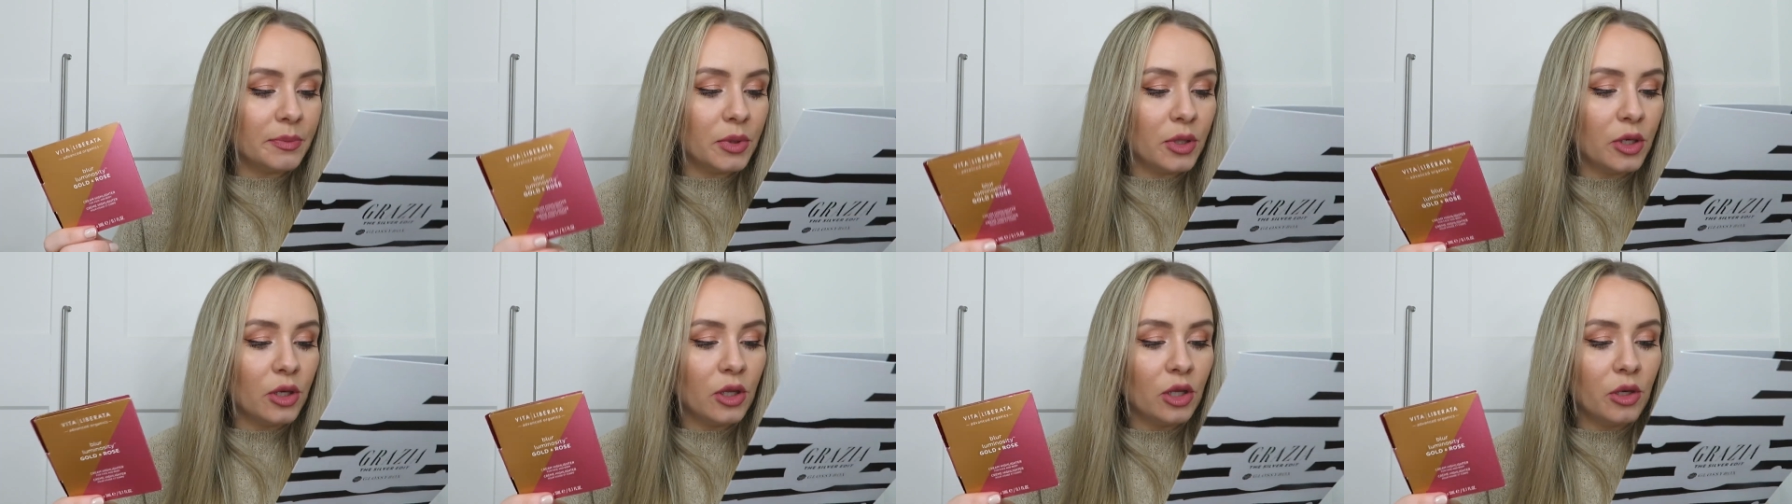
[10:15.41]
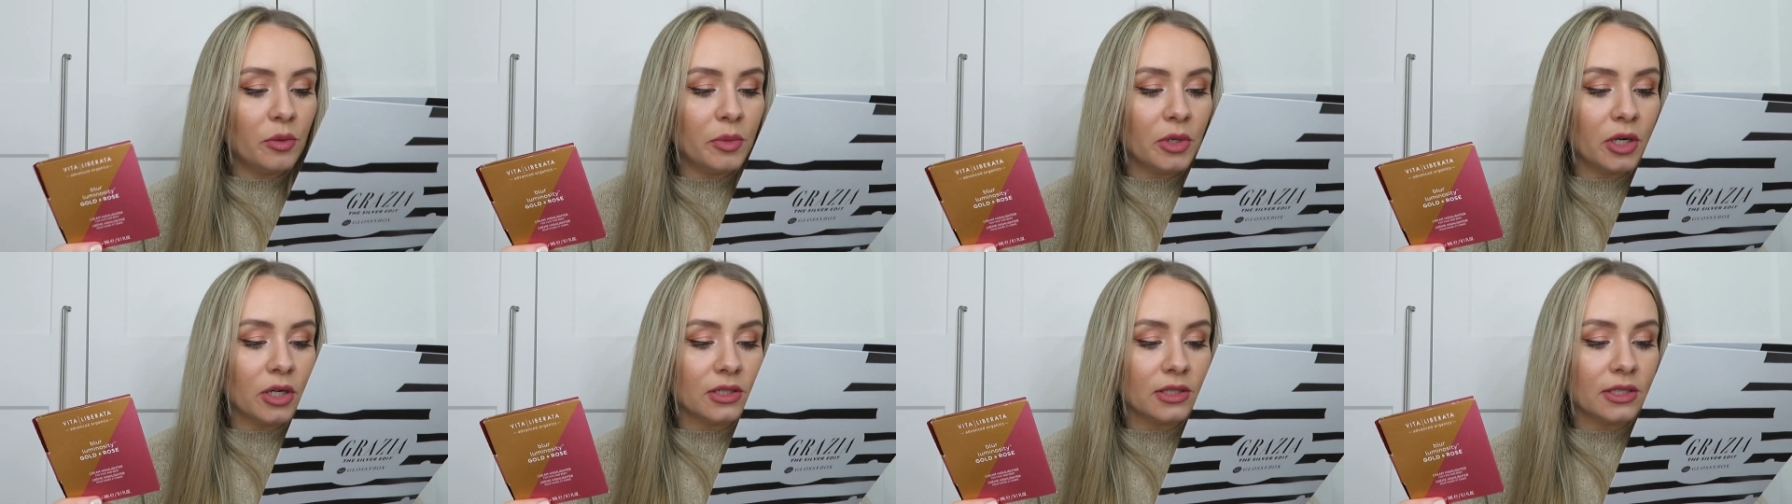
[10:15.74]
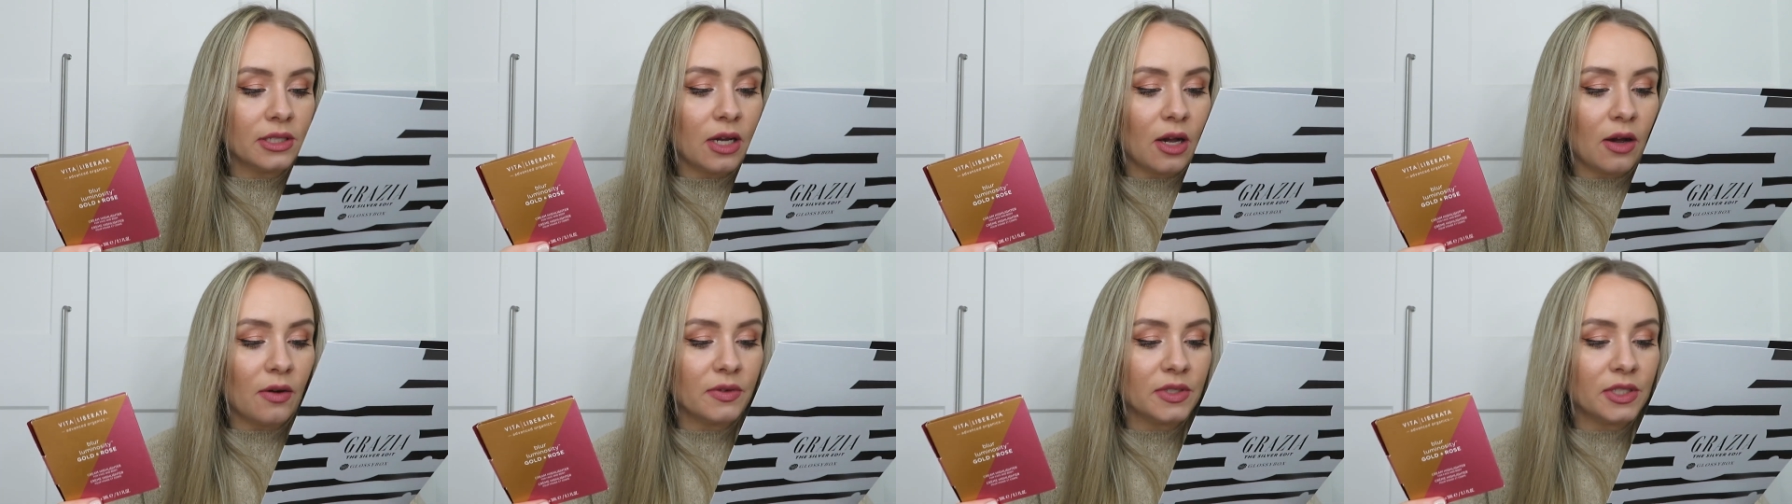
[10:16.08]
blue
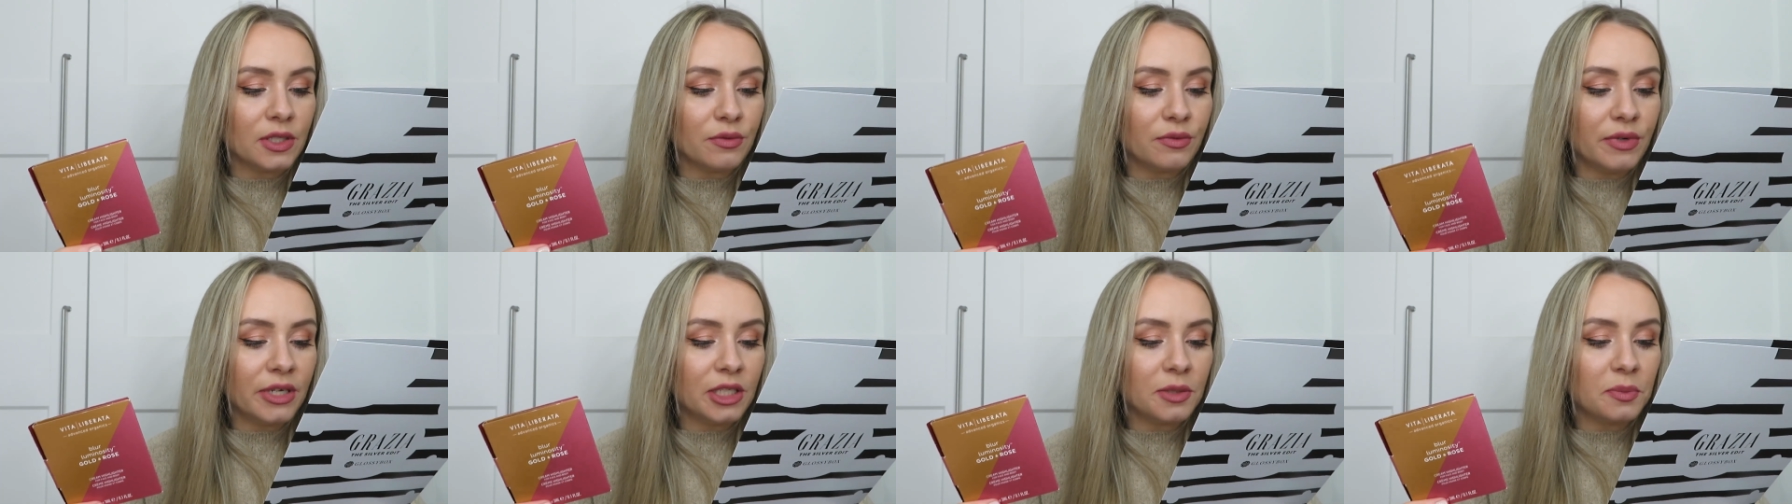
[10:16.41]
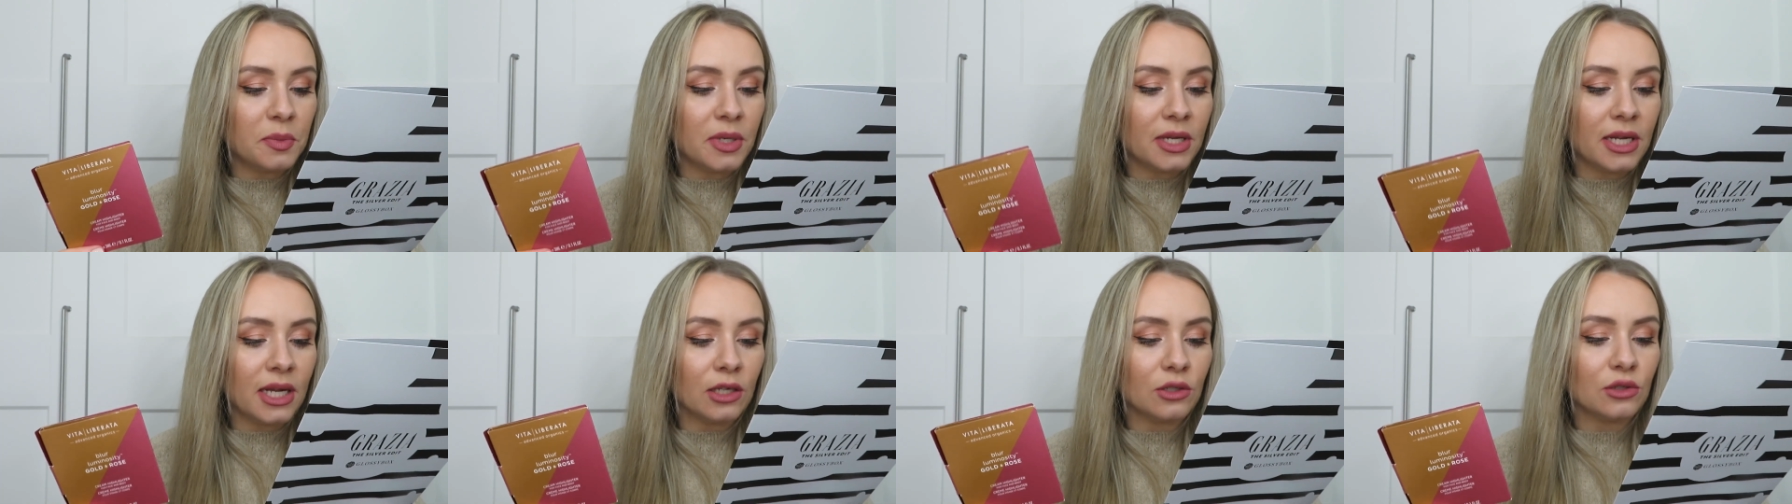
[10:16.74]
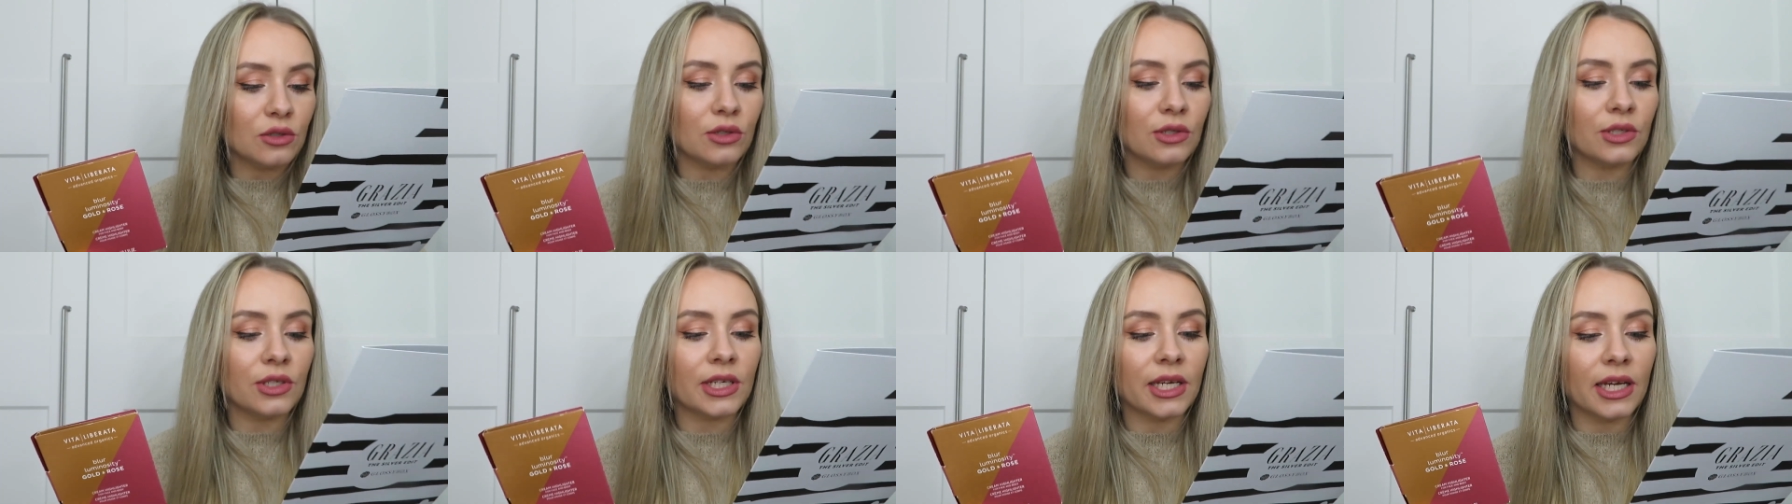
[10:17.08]
luminosity offers a rich but
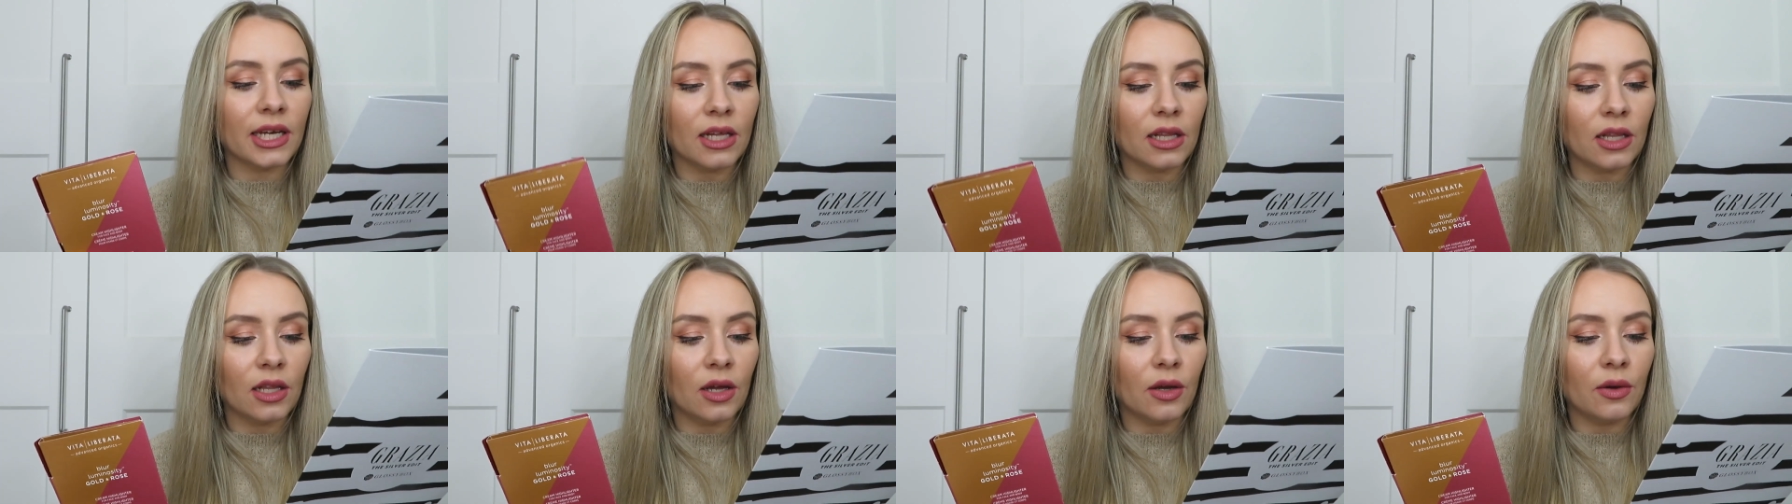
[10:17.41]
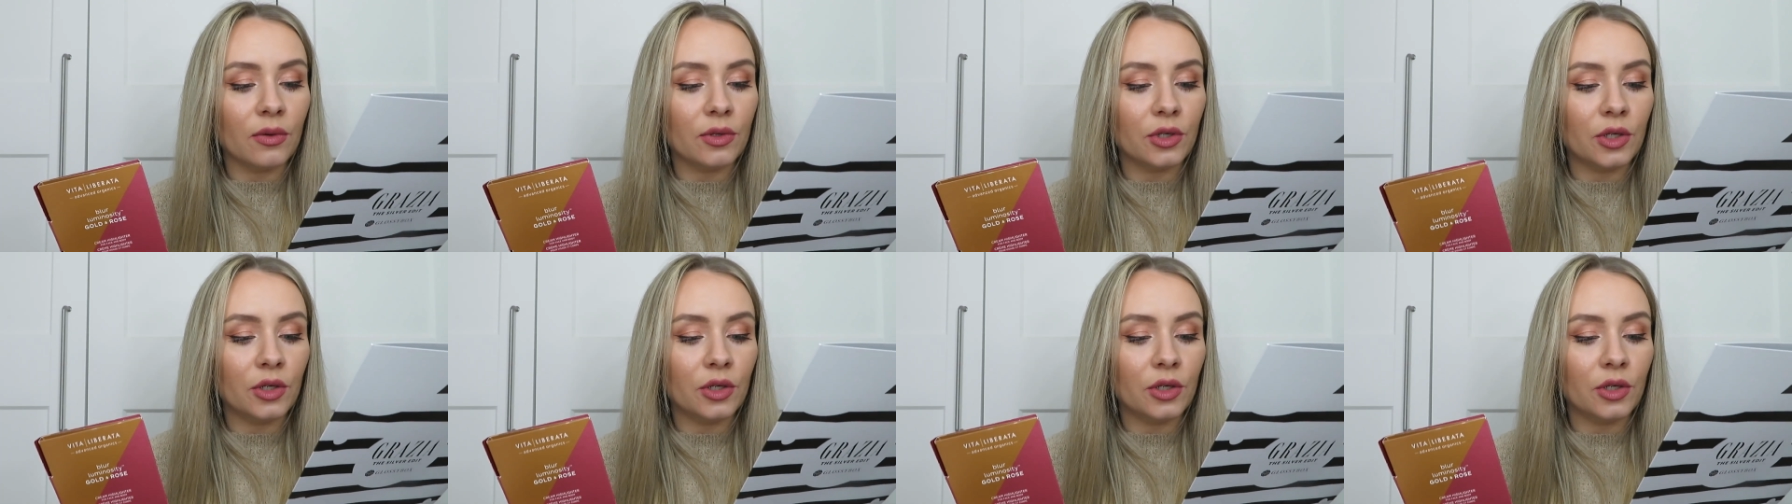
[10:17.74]
natural looking glow.